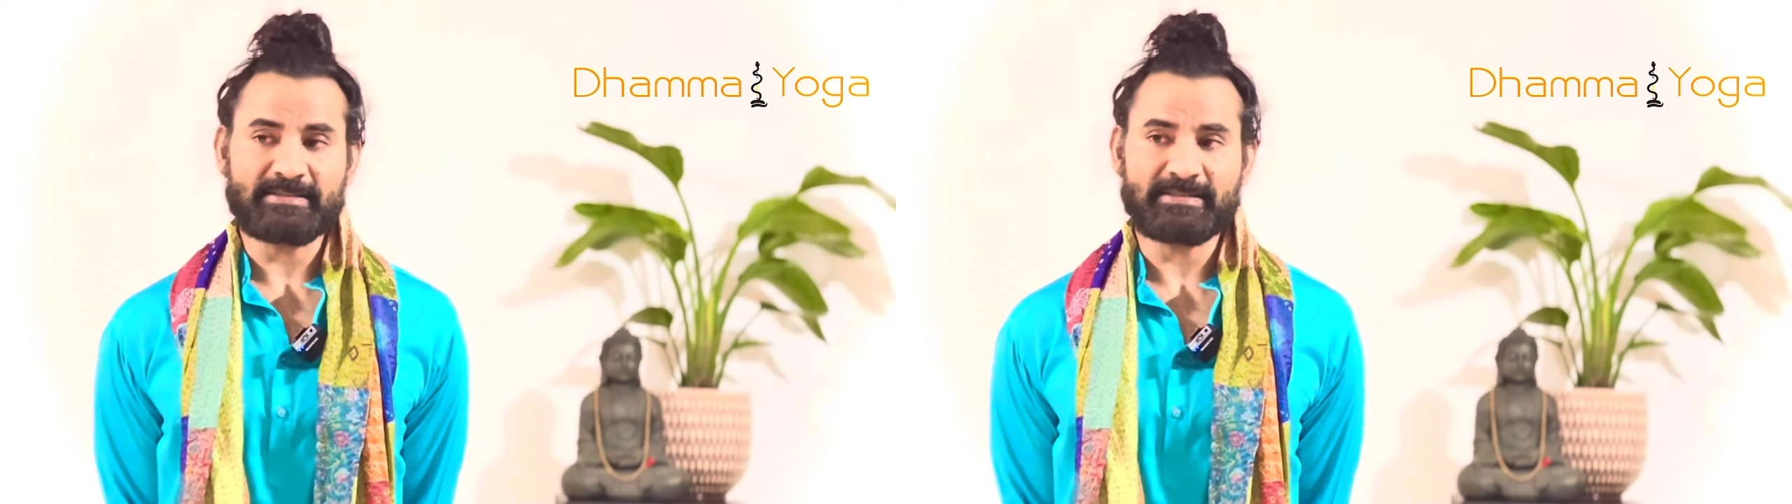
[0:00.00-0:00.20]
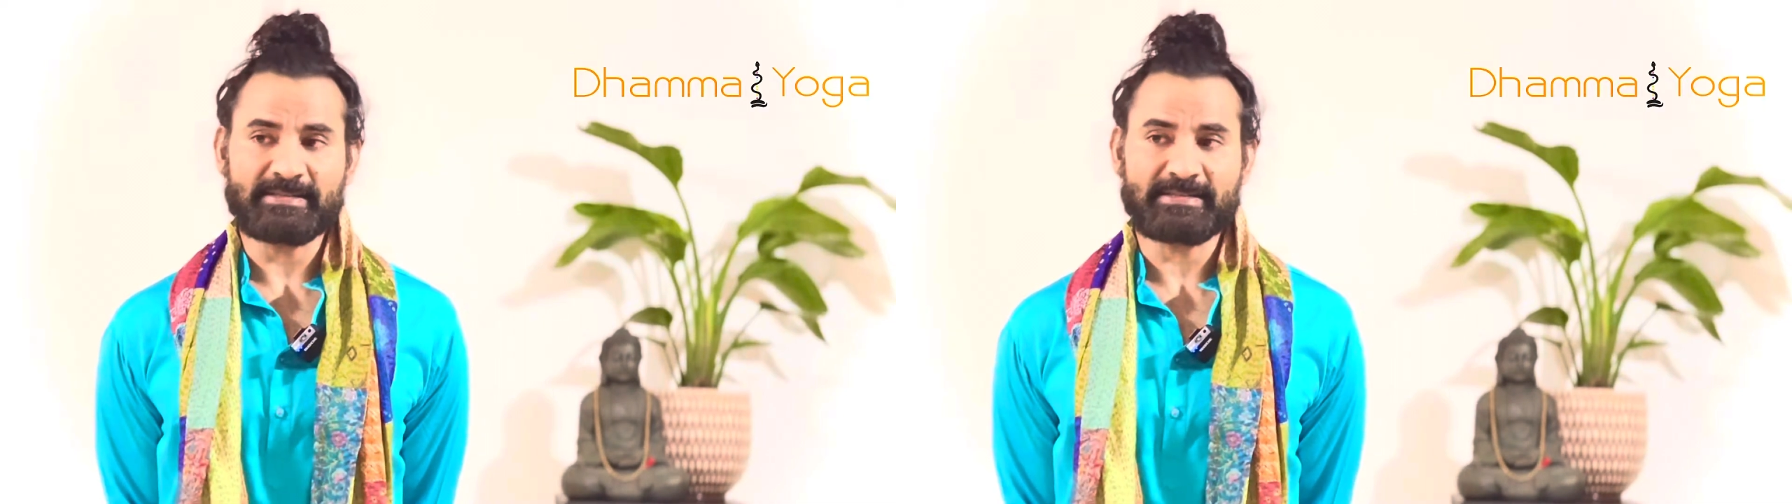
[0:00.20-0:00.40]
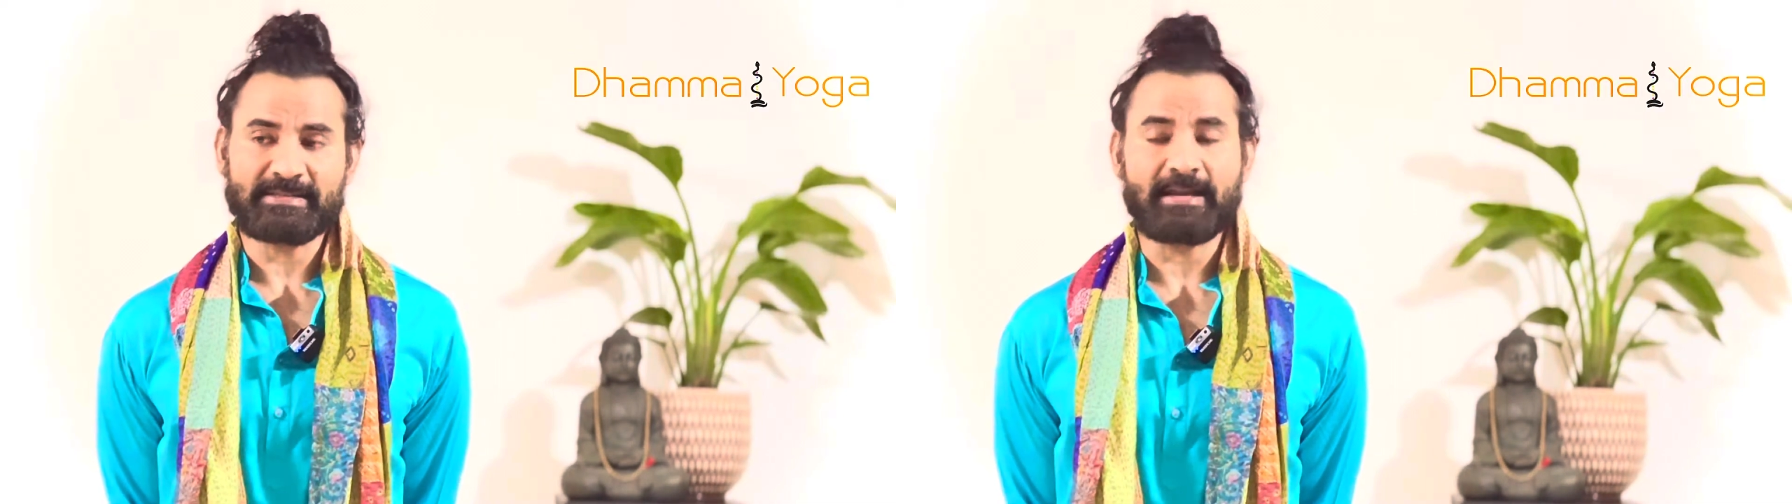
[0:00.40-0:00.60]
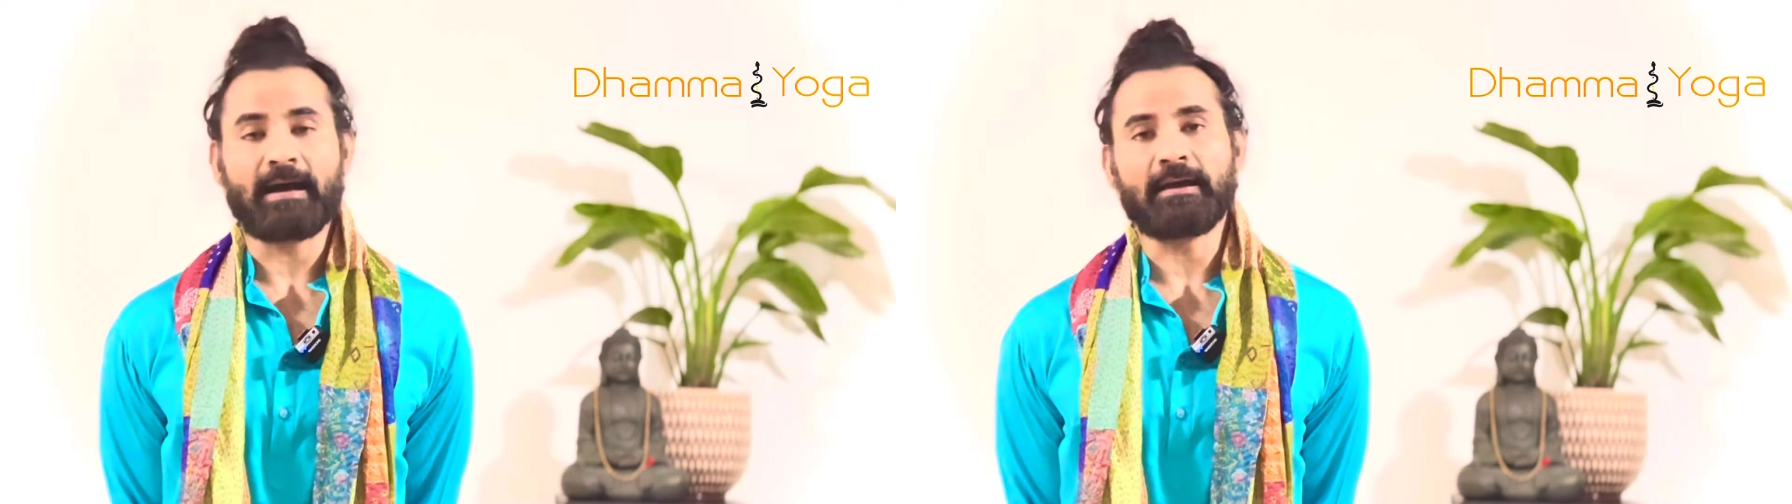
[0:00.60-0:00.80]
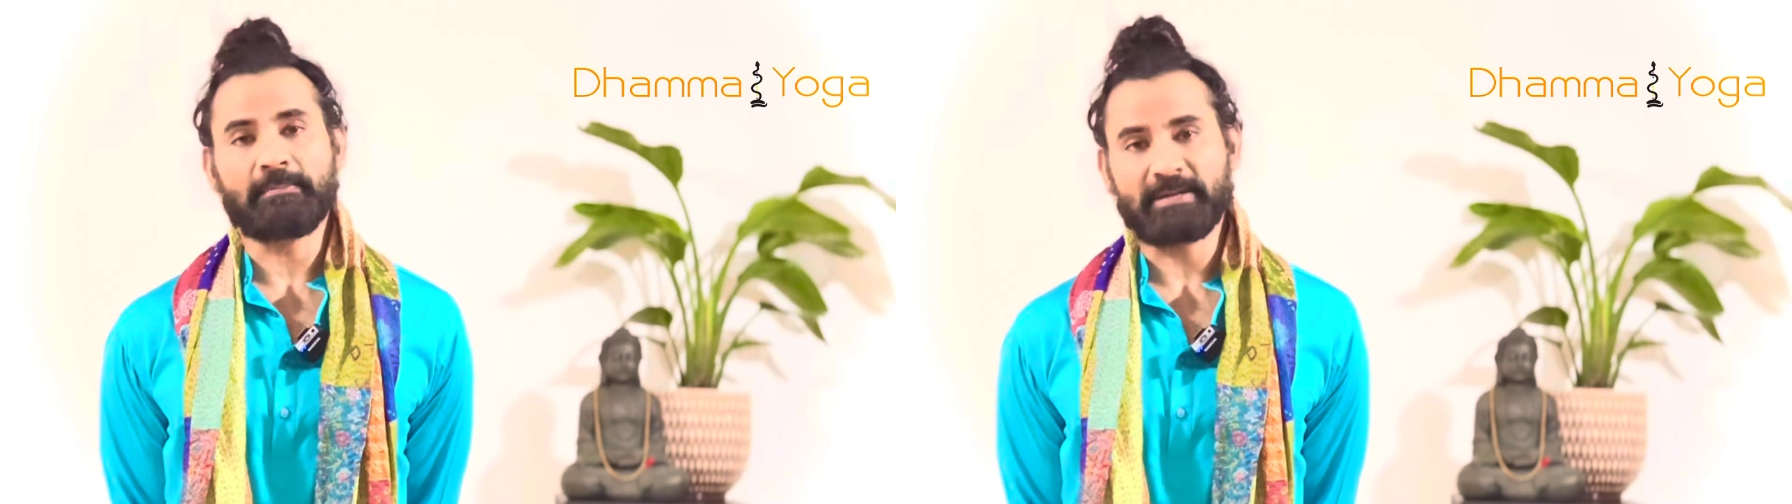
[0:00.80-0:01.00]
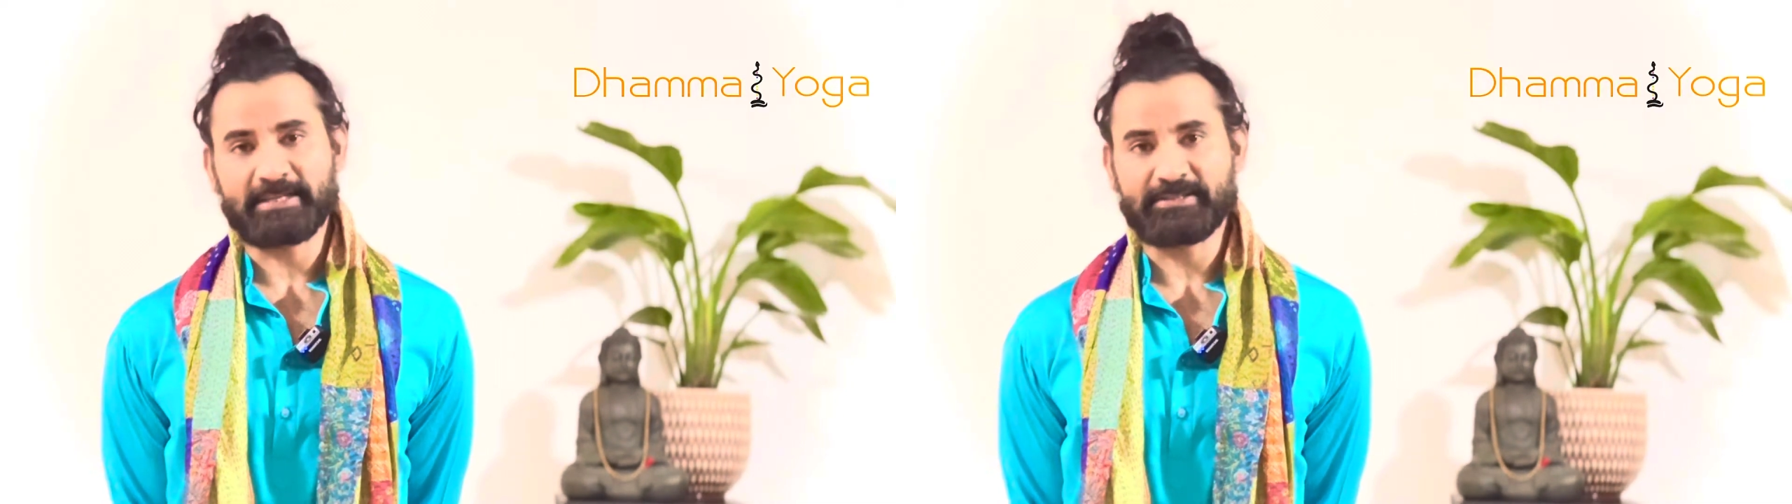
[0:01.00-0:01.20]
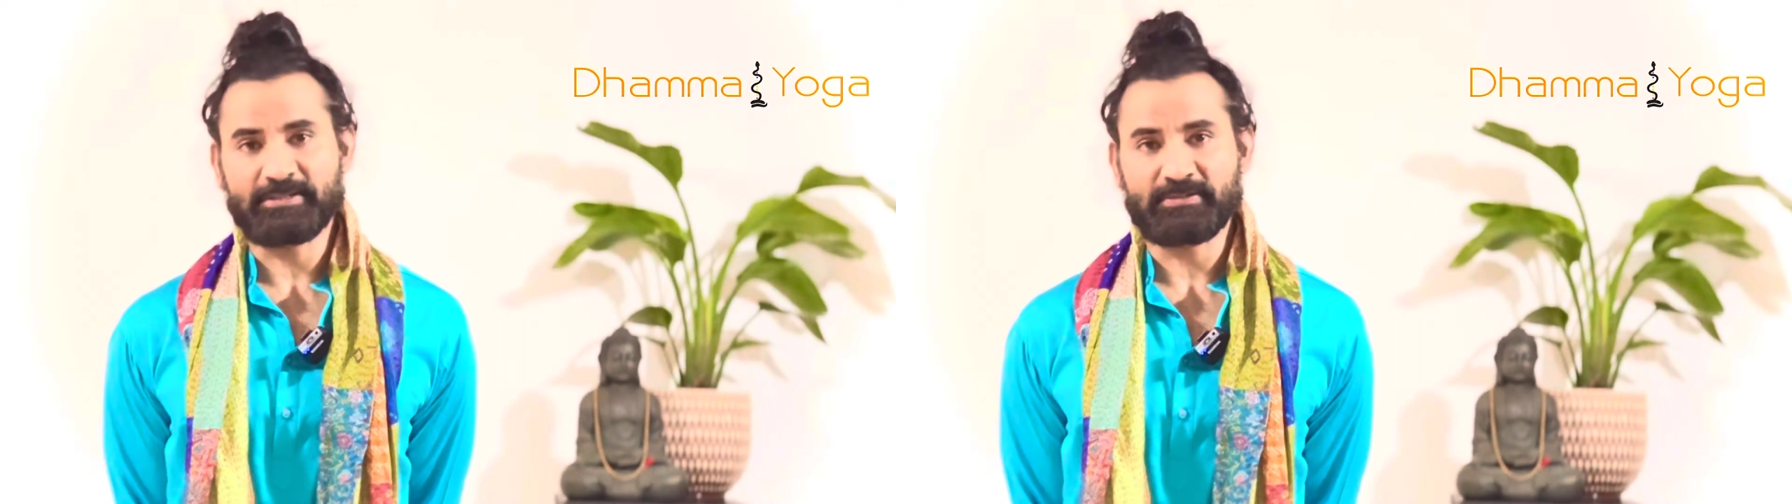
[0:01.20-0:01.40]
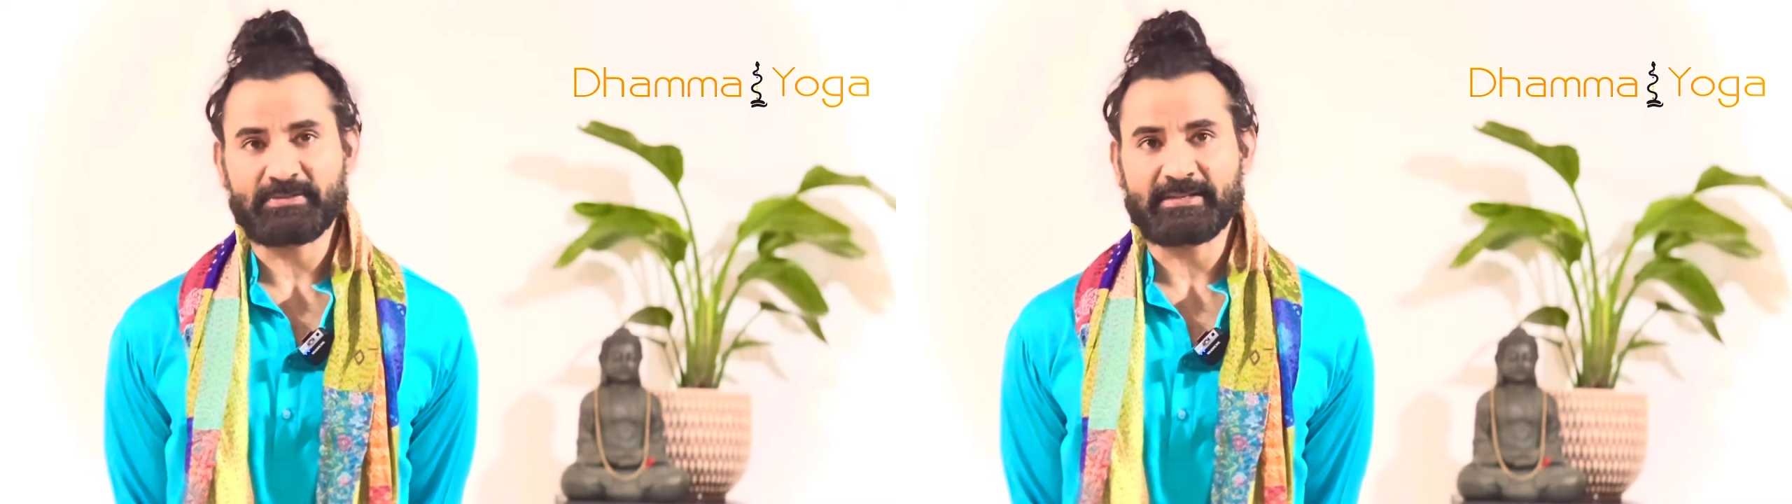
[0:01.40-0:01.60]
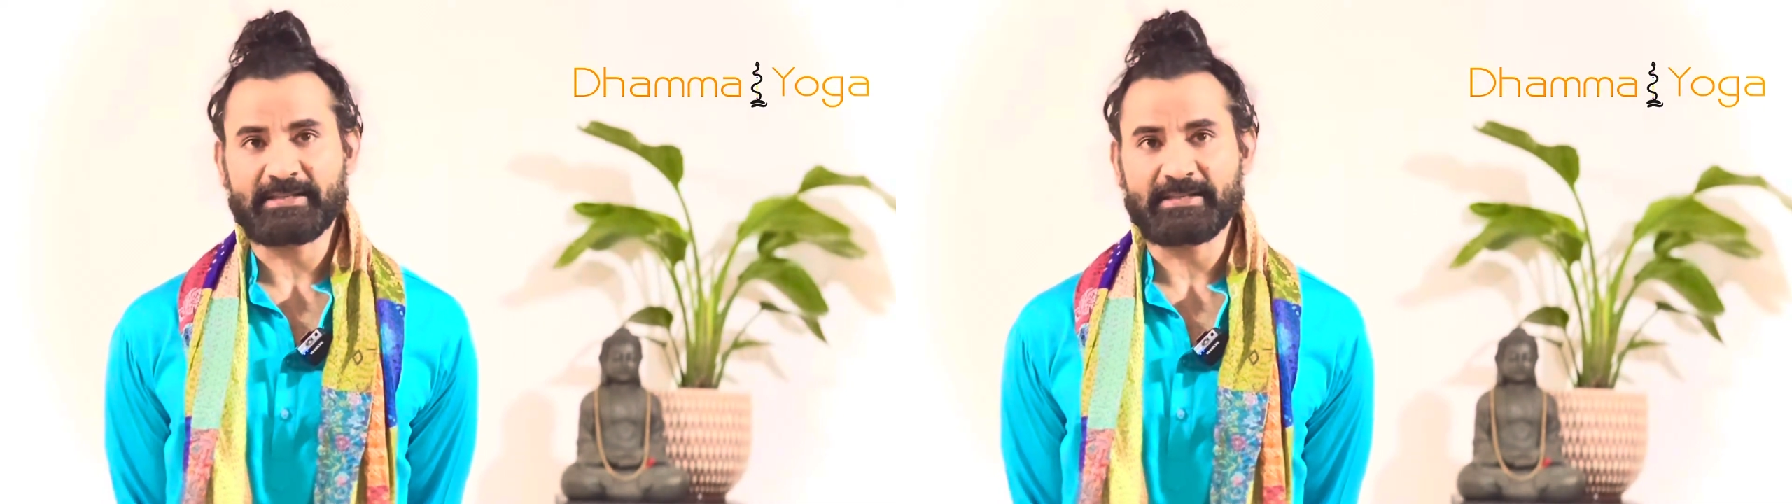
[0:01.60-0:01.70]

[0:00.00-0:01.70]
this Kalmegha is used,